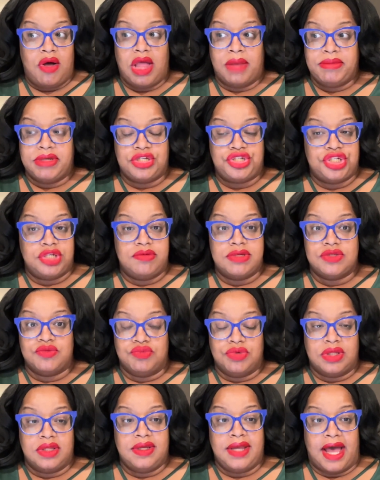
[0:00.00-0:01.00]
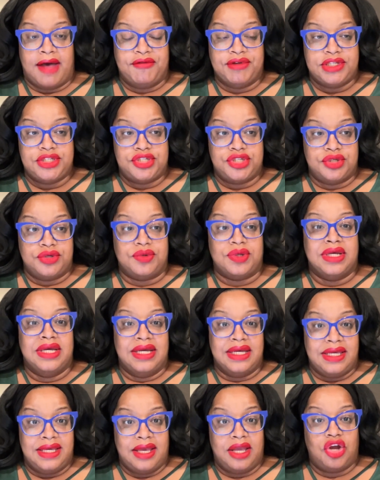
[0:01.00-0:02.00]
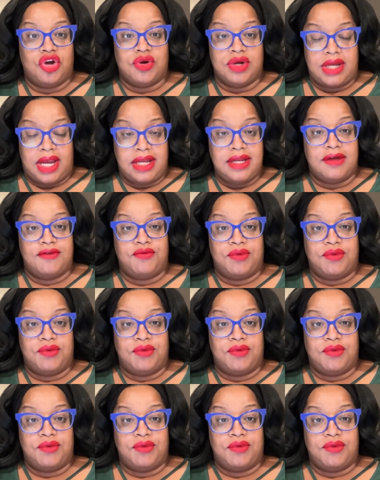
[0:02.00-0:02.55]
I mean, she was really having to get creative